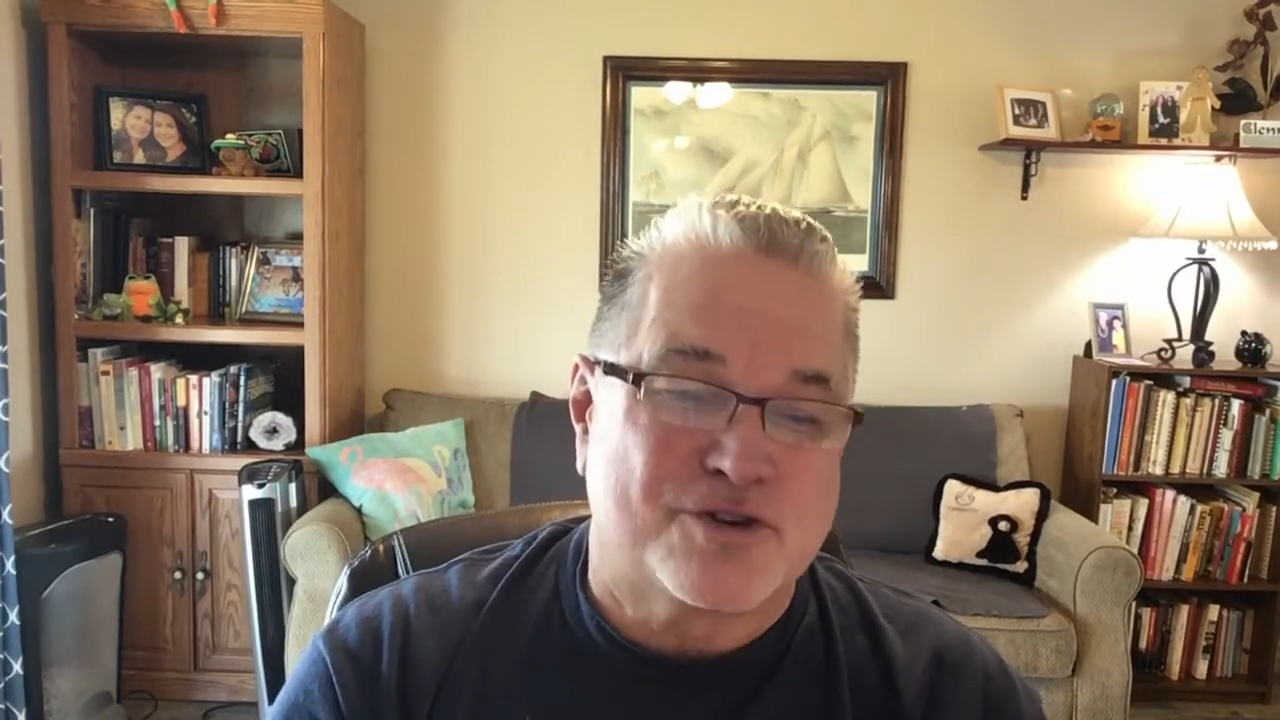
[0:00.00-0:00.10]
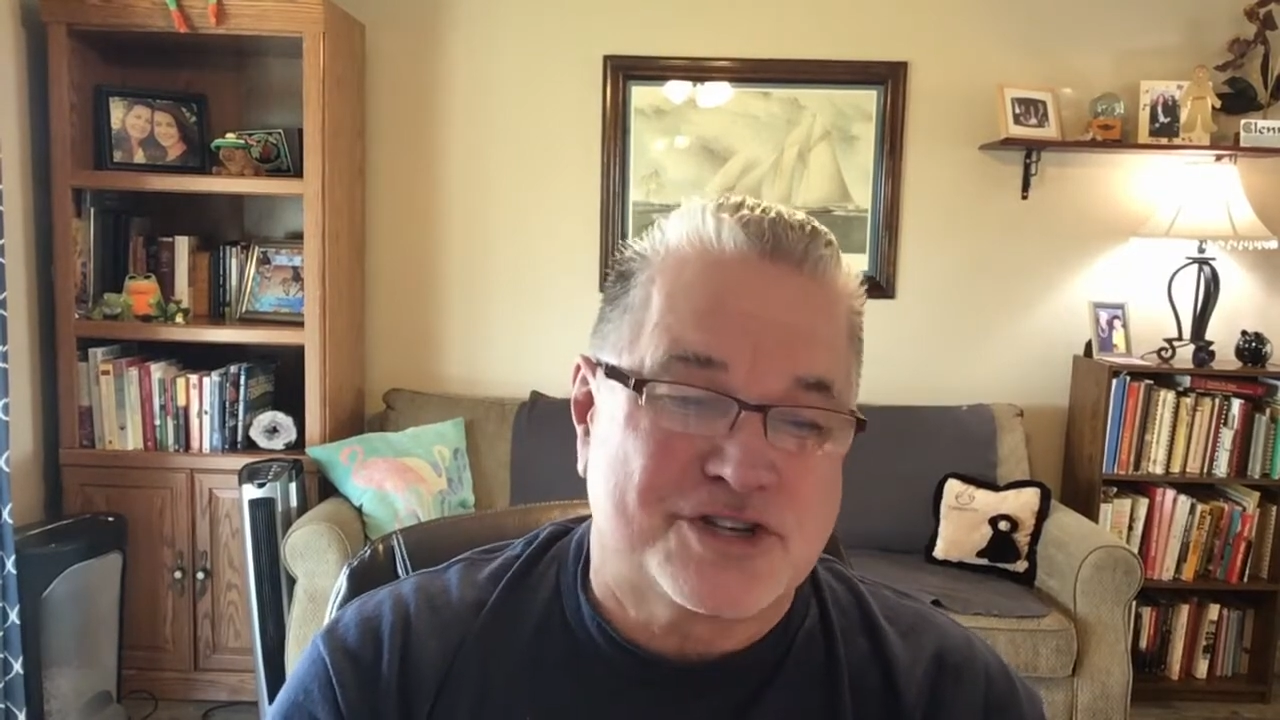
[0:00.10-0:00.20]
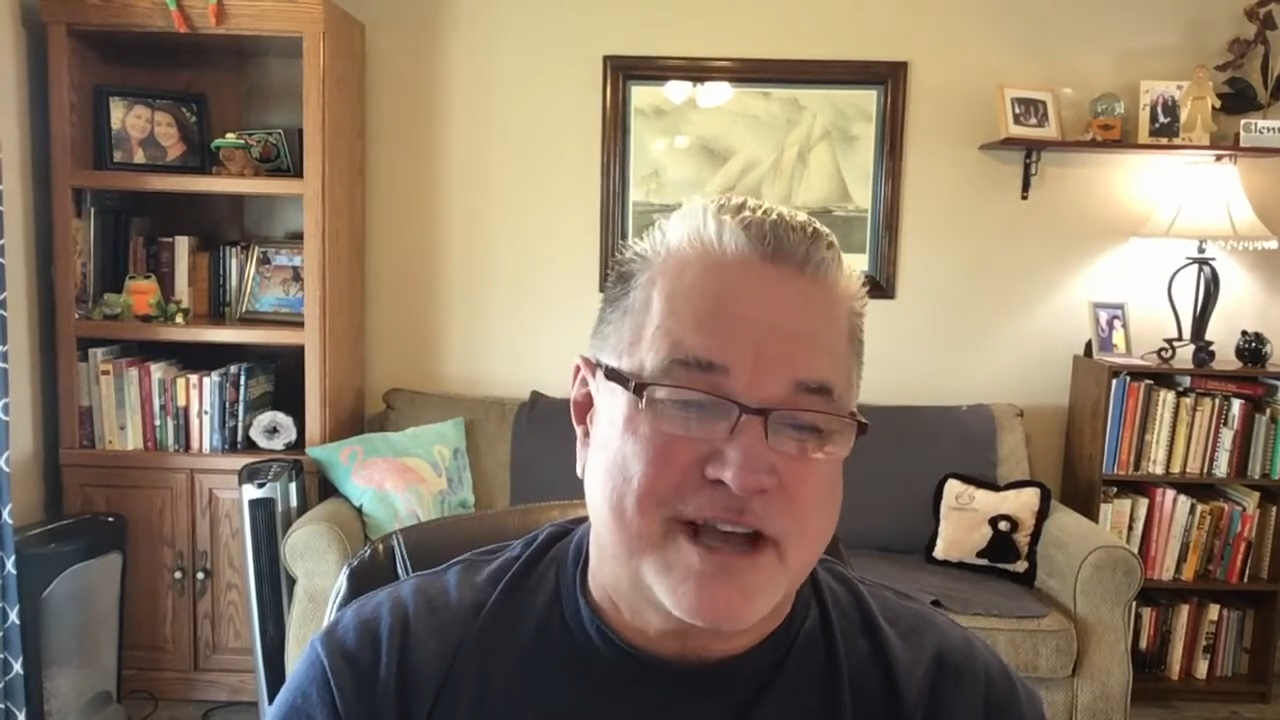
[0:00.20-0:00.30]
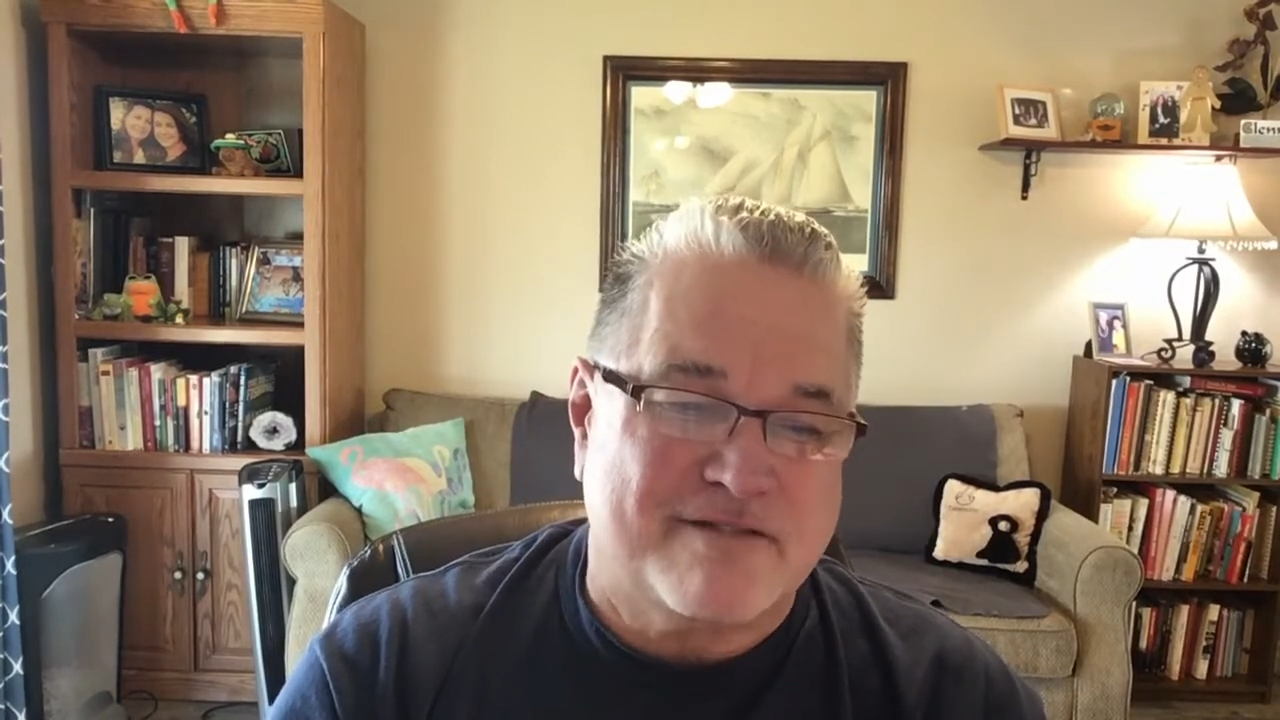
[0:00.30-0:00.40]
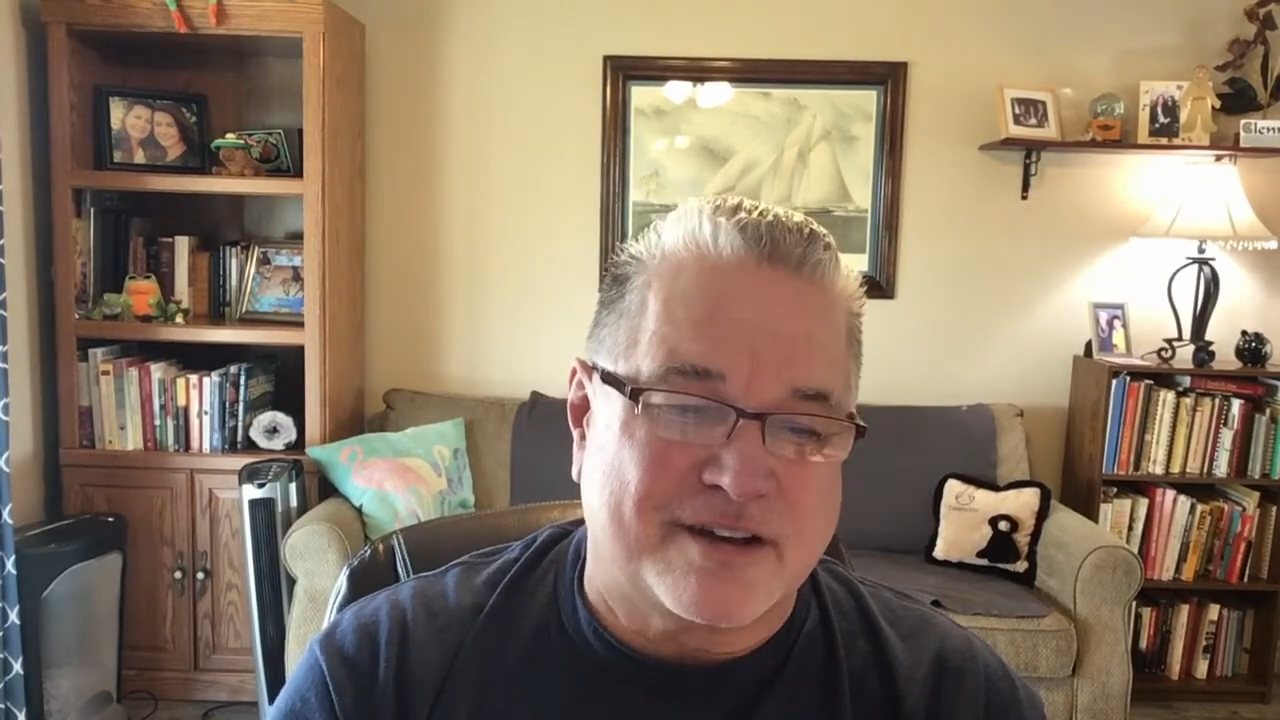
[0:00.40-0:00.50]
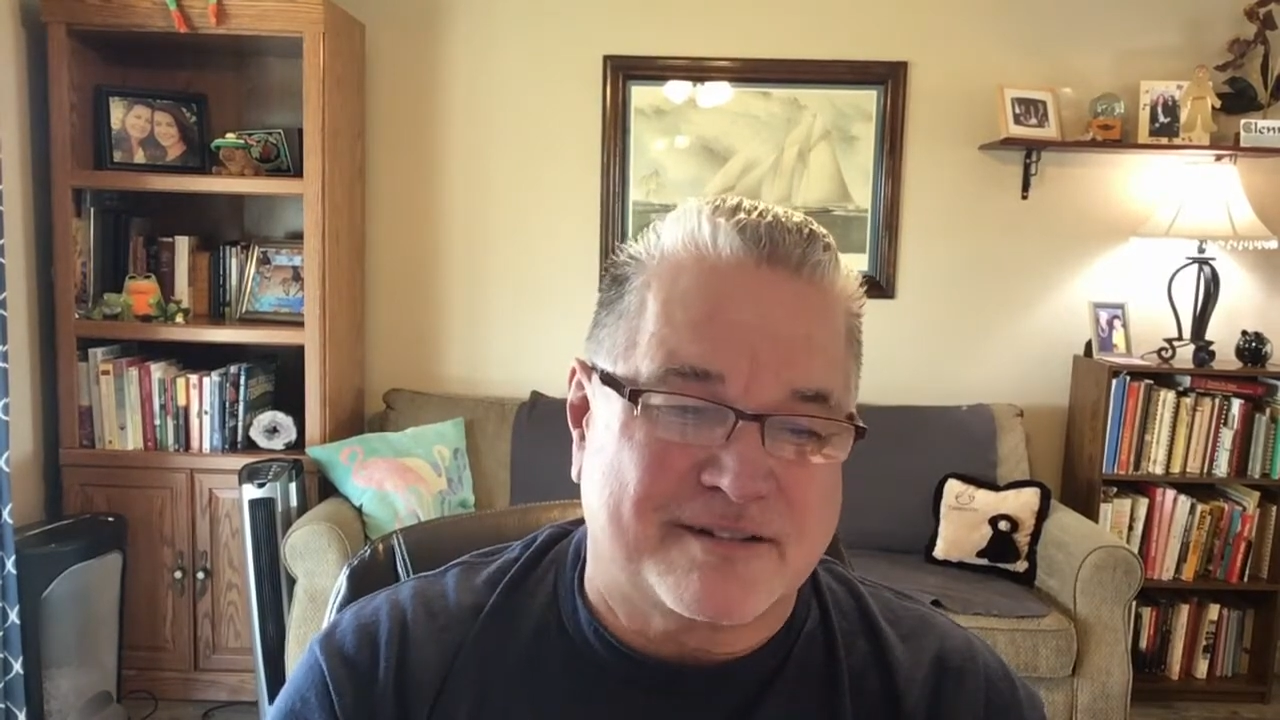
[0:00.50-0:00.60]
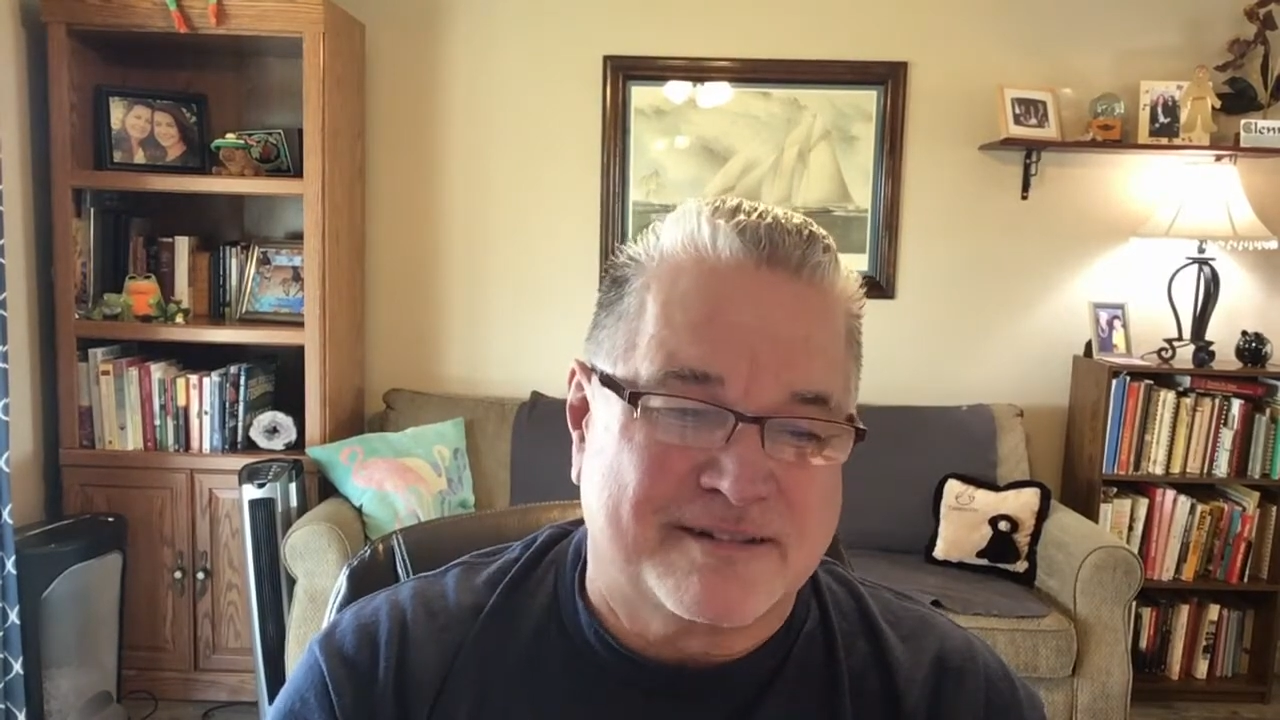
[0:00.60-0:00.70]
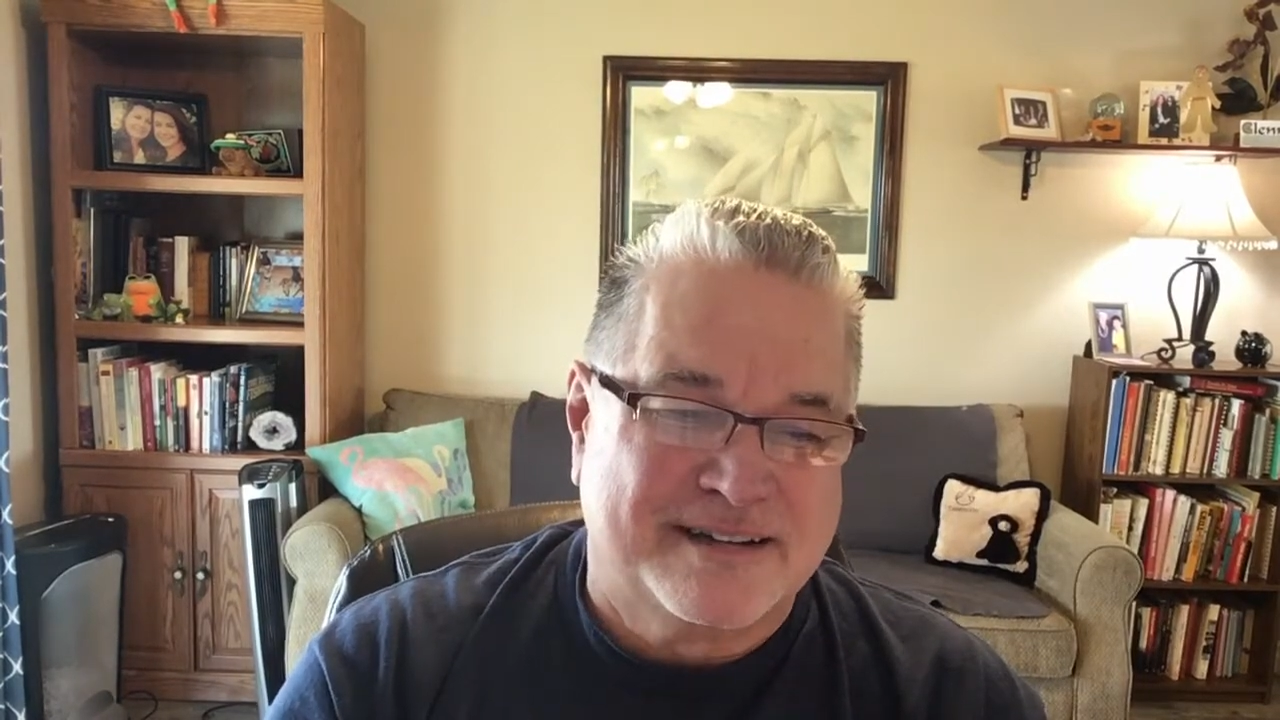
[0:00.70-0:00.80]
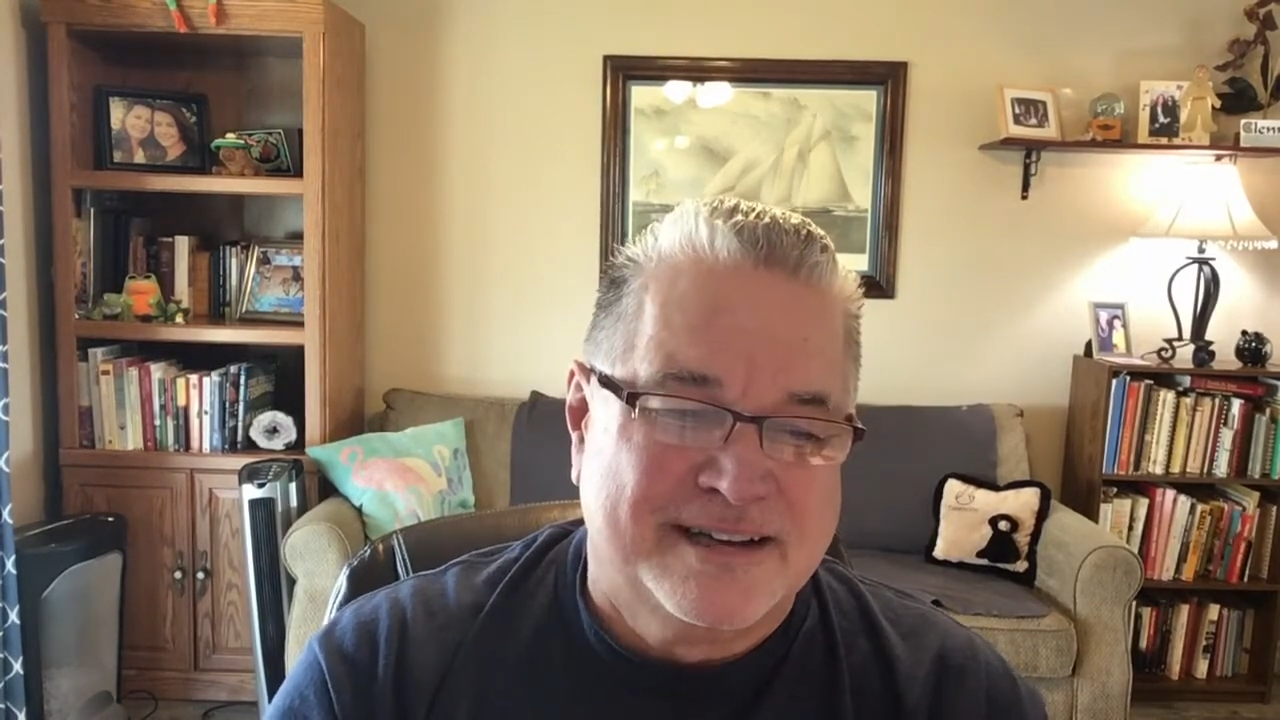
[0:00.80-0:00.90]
verse 7.